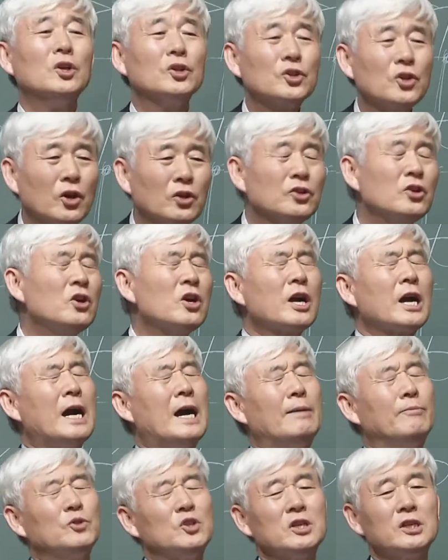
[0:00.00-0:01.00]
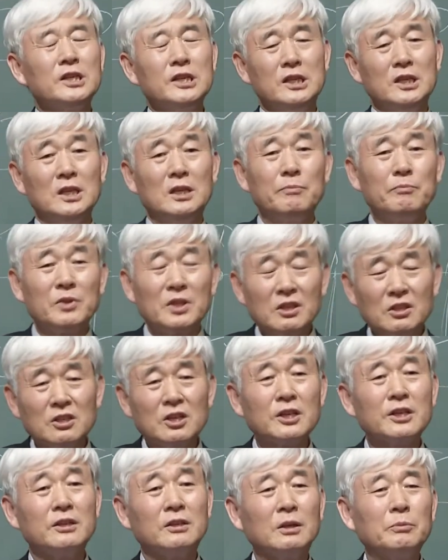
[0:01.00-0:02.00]
People who don't have any
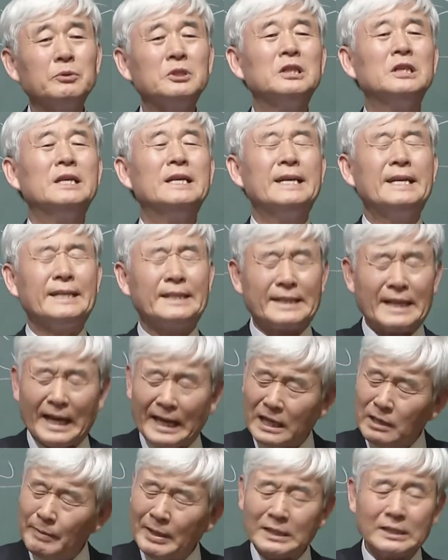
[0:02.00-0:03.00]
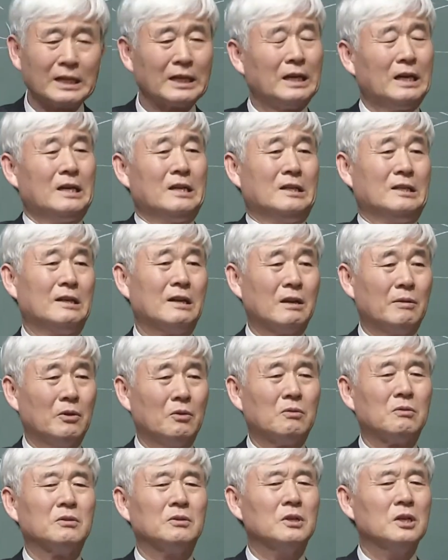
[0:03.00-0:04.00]
empathy and only think about
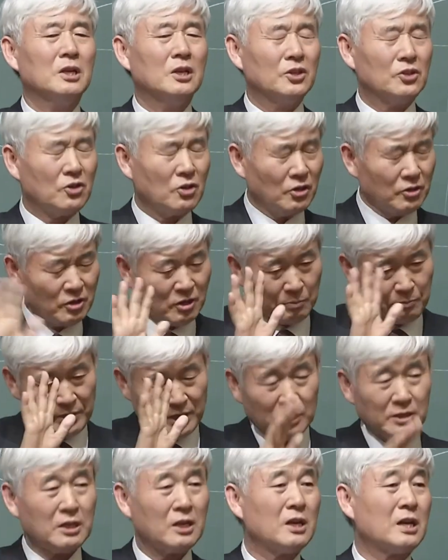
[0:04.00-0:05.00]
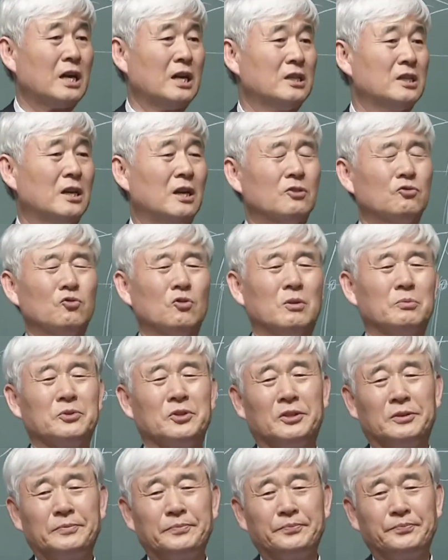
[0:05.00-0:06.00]
themselves won't be able to work together
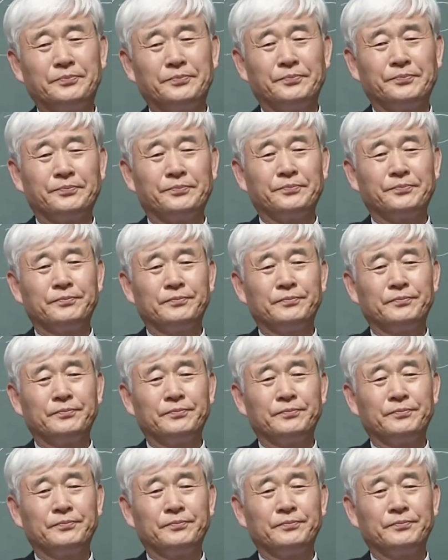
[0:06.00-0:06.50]
for long.